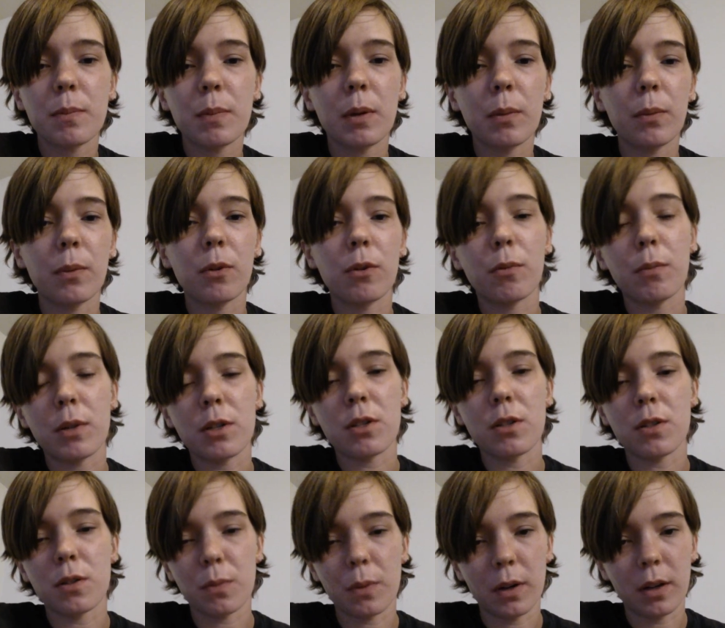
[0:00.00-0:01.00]
people do
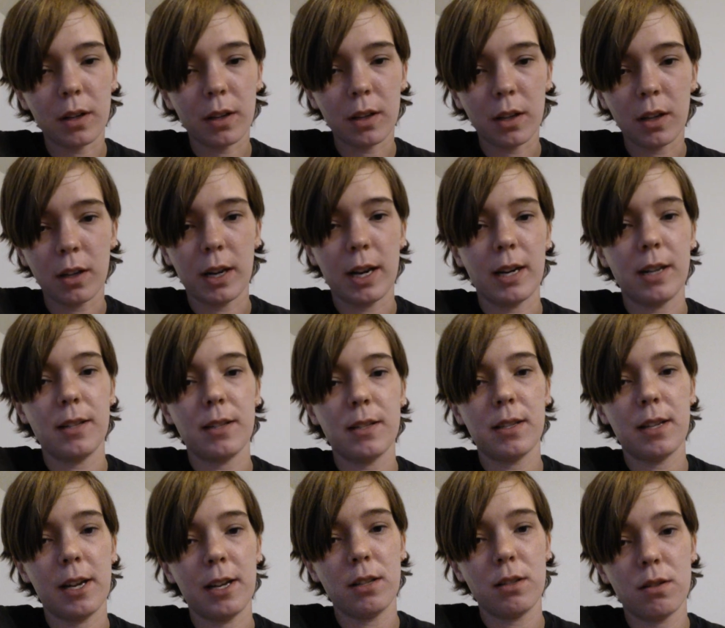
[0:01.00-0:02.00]
missions work in the United
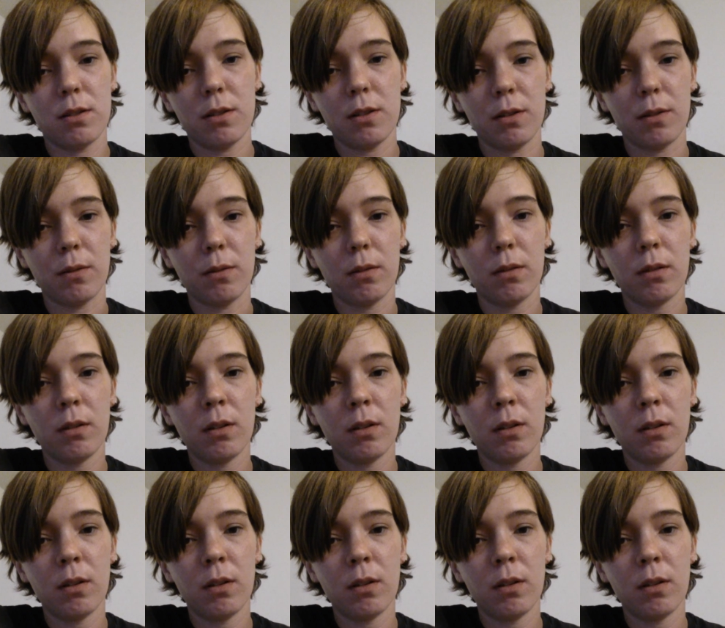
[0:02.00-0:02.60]
States too.